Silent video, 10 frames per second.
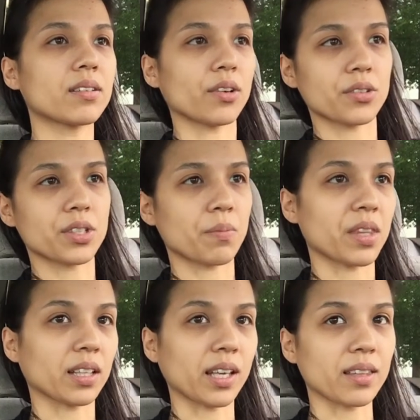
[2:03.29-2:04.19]
or
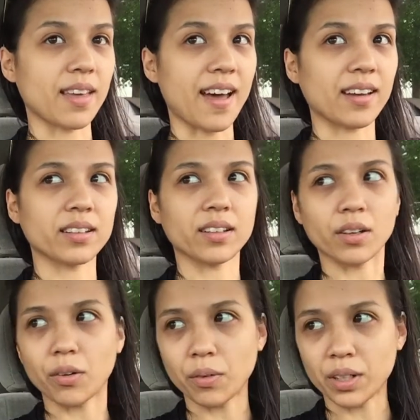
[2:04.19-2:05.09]
something like that, you
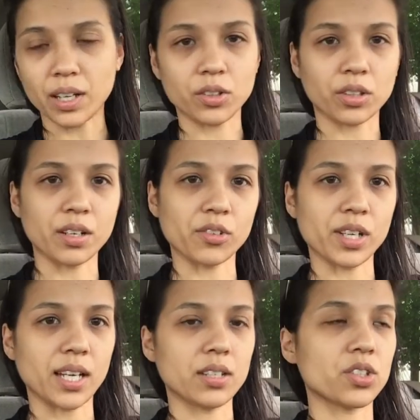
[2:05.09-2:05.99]
know, an undercover
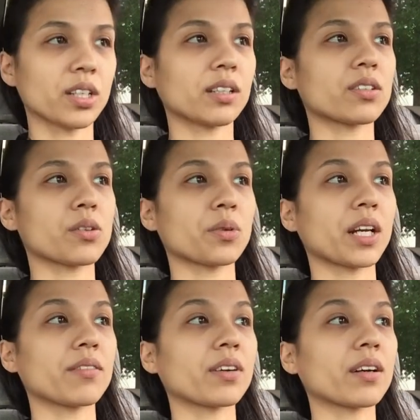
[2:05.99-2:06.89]
agent or
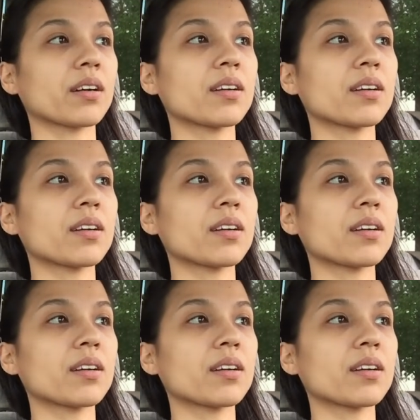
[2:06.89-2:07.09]
whatever.